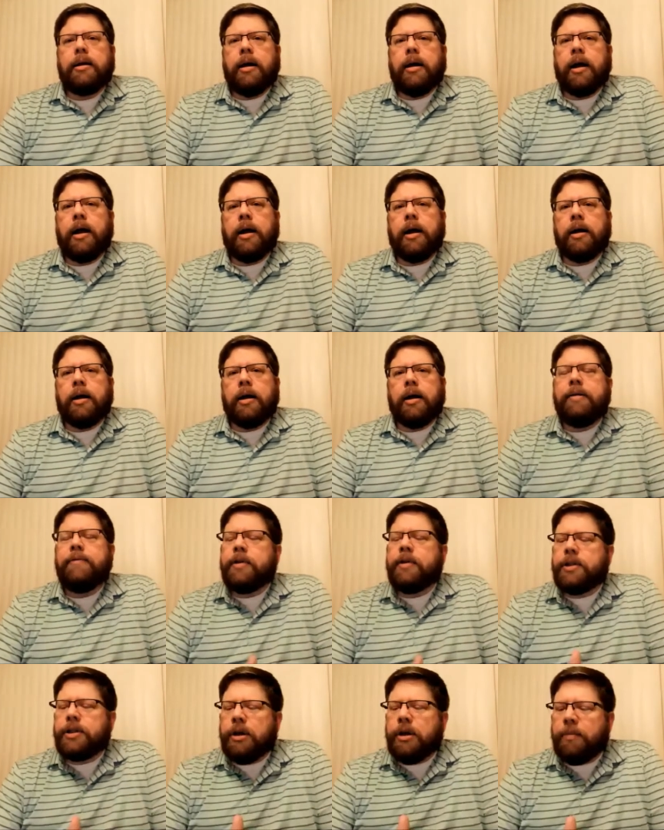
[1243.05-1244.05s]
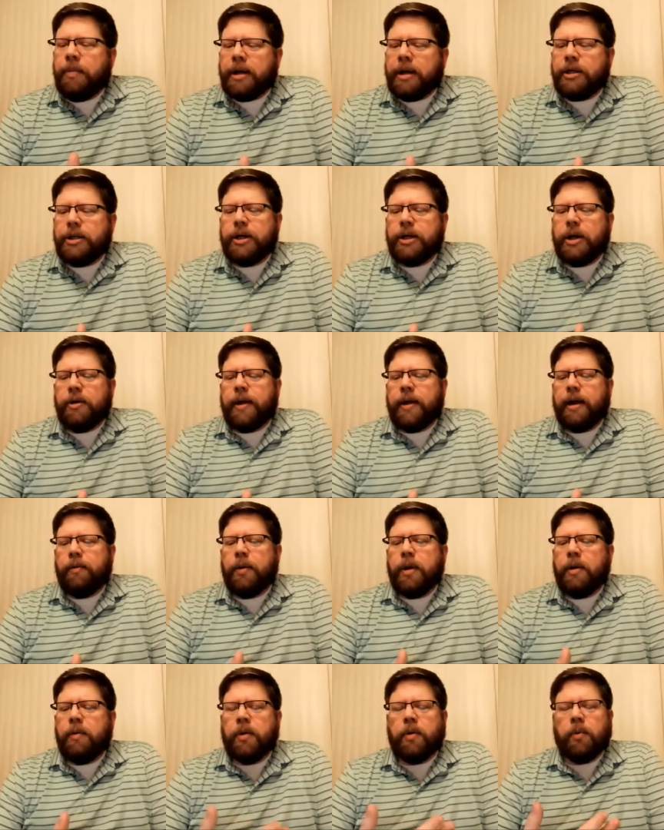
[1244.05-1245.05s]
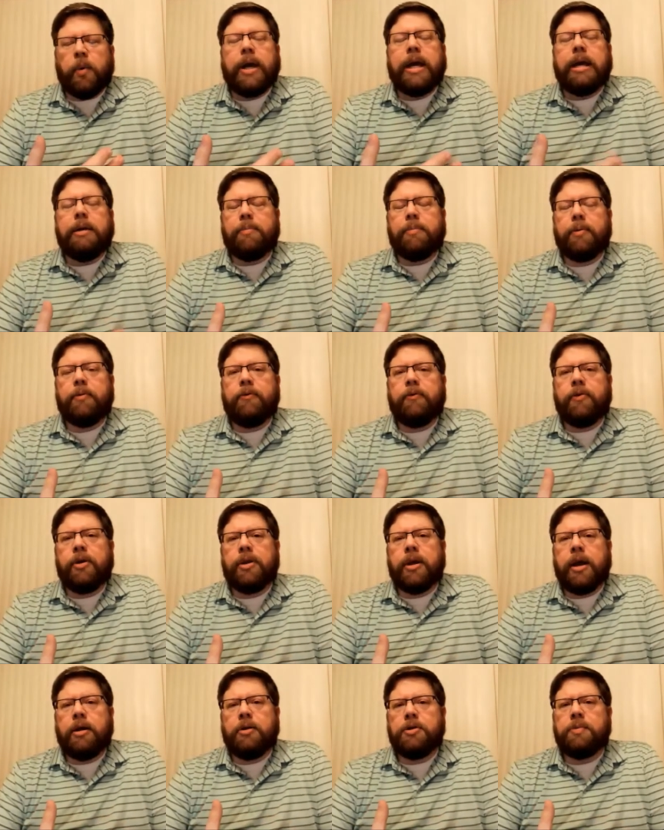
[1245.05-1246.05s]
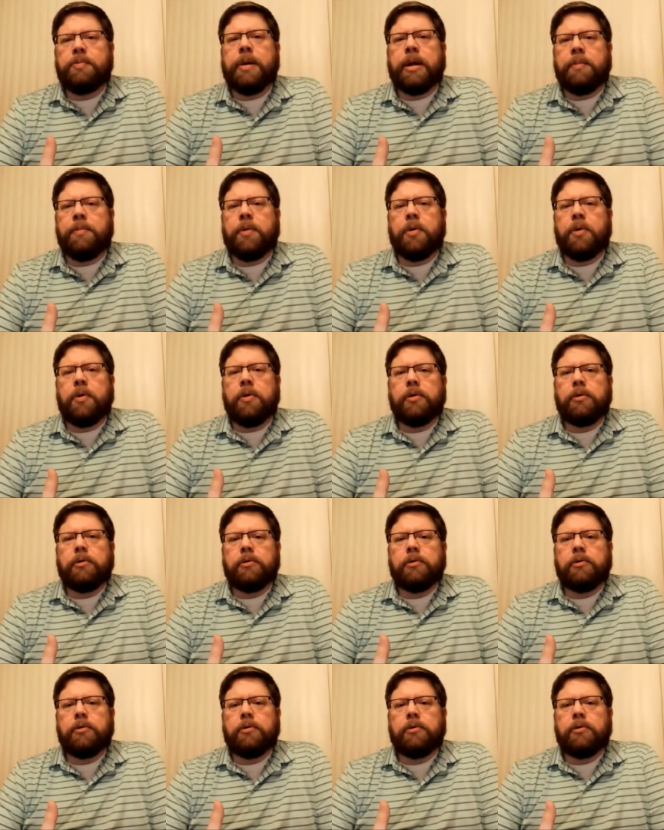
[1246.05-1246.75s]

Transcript: Uh, even so much so that we would weep for those people.